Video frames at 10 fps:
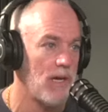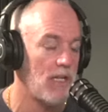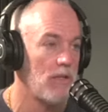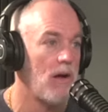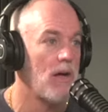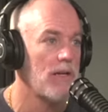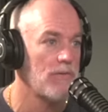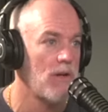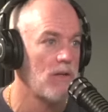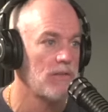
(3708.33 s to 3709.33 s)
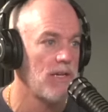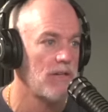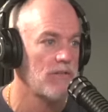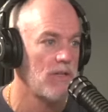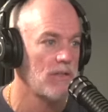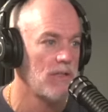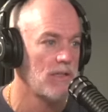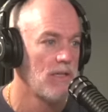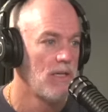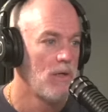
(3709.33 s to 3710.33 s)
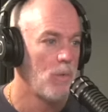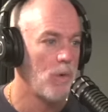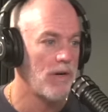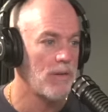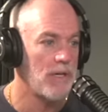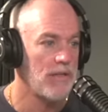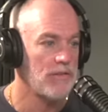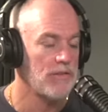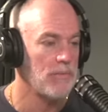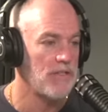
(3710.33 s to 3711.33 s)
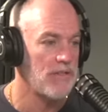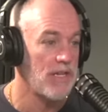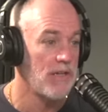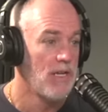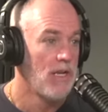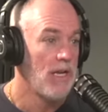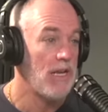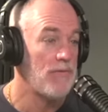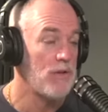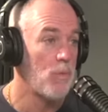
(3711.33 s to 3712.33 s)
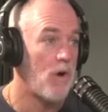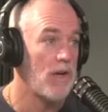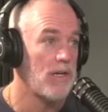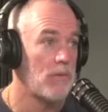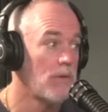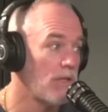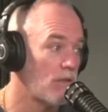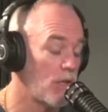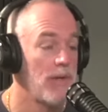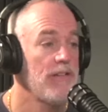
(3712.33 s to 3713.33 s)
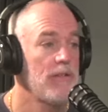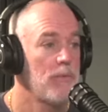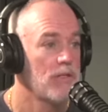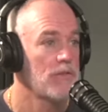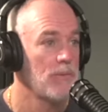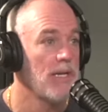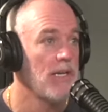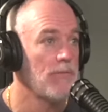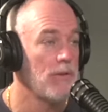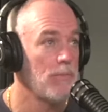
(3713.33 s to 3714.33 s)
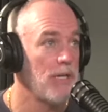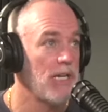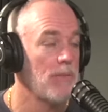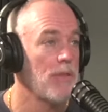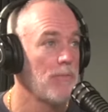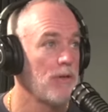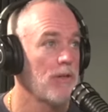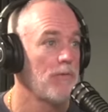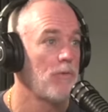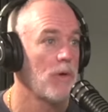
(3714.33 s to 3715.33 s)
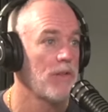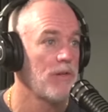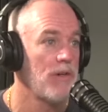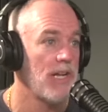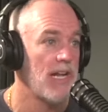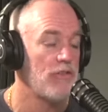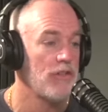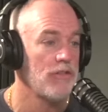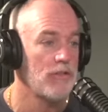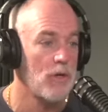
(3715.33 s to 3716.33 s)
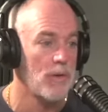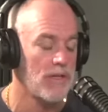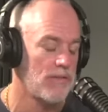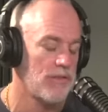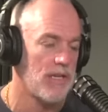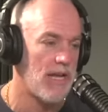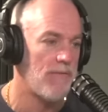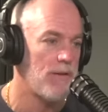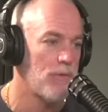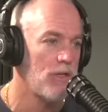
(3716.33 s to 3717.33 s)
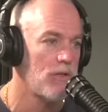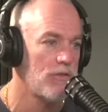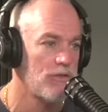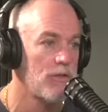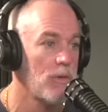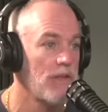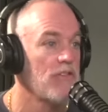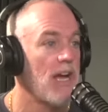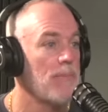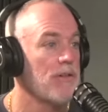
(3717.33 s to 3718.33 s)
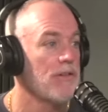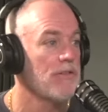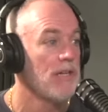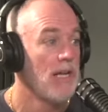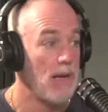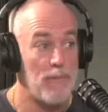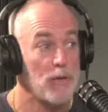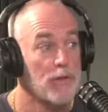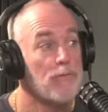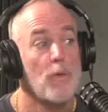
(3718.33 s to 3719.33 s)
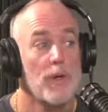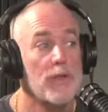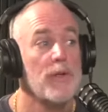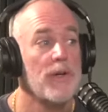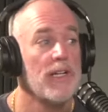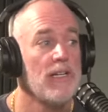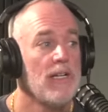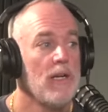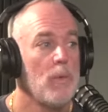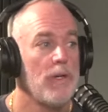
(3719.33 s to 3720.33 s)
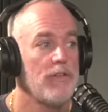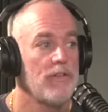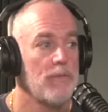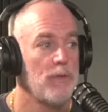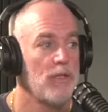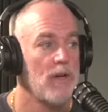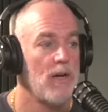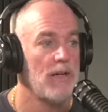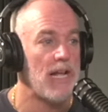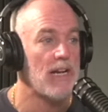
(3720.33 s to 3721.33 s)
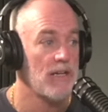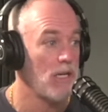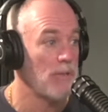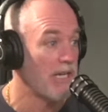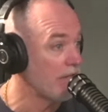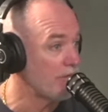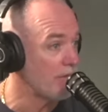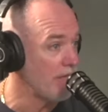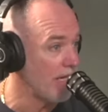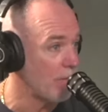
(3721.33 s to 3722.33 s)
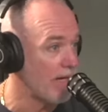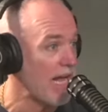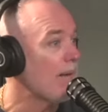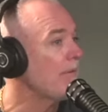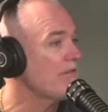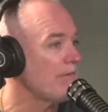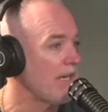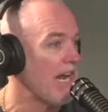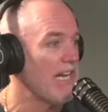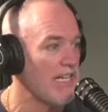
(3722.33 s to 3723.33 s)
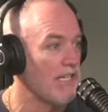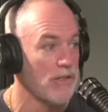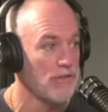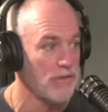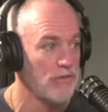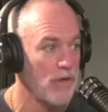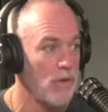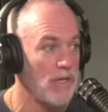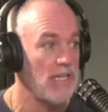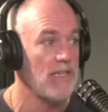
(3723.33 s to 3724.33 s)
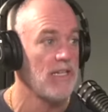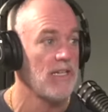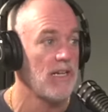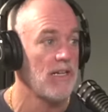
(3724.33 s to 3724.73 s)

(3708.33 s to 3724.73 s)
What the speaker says: a lot of context on like where the money system is. And then if you want a real crazy book to read, if you pick up the book, The Fourth Turning, and just go to, because it's a heavy book, just go to the chapters about the fourth turning, which is a book on economic history and what happens every 80 years or so in the